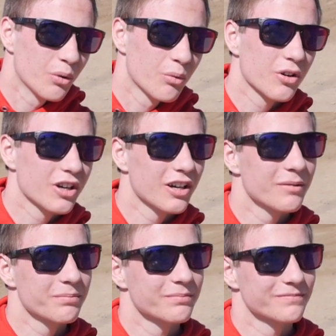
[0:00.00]
woke
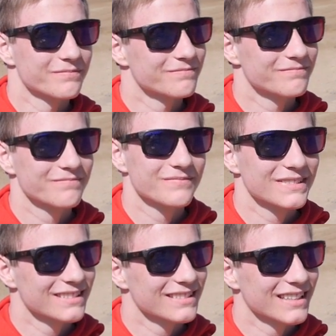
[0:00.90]
up,
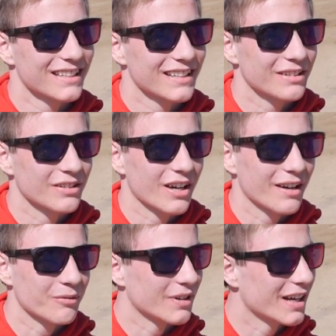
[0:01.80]

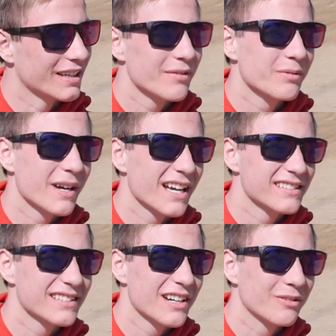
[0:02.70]
I never
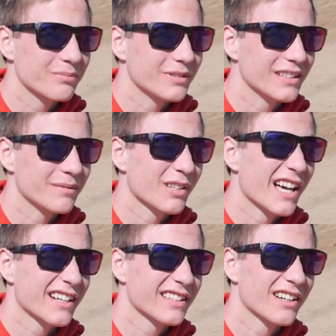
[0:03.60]
passed out, but I
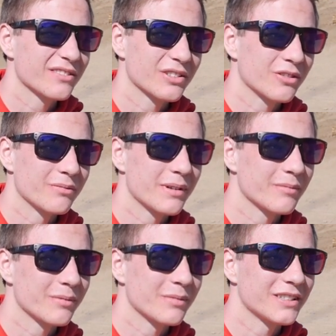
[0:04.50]
blacked out, don't
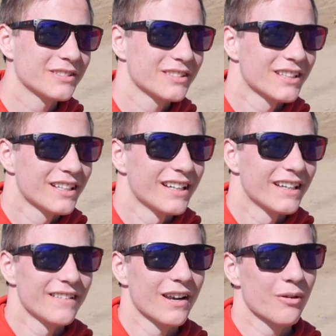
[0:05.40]
remember much.
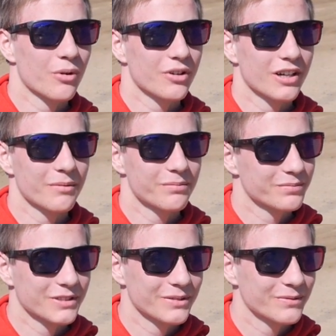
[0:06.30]
And then I woke up,
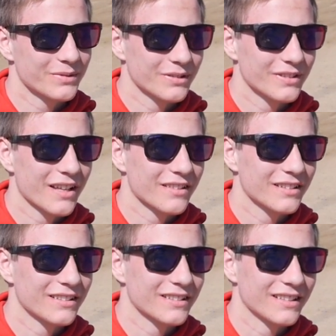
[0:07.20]
couldn't feel
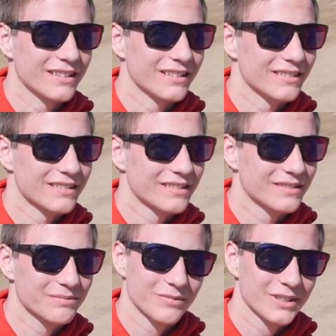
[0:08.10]
nothing, and
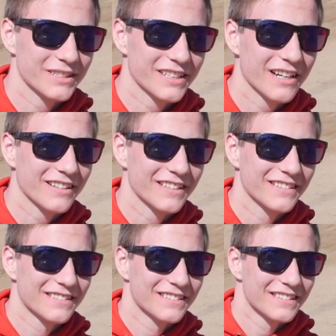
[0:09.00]
pretty scary.
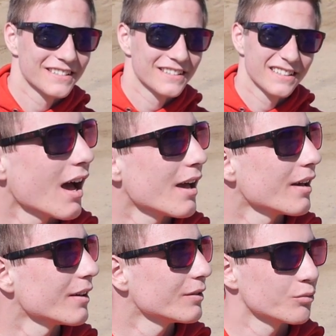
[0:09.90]

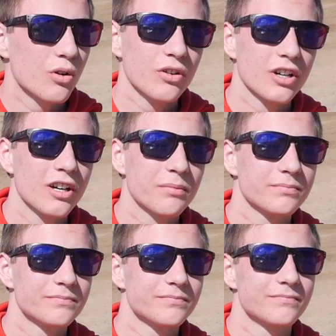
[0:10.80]
I woke up
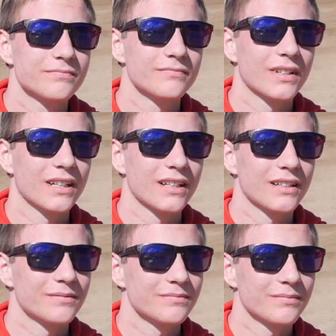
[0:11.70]

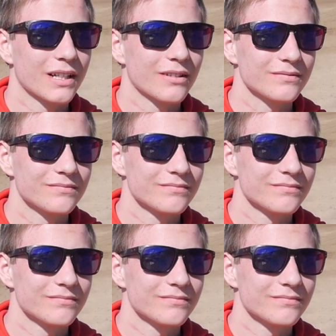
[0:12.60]
about,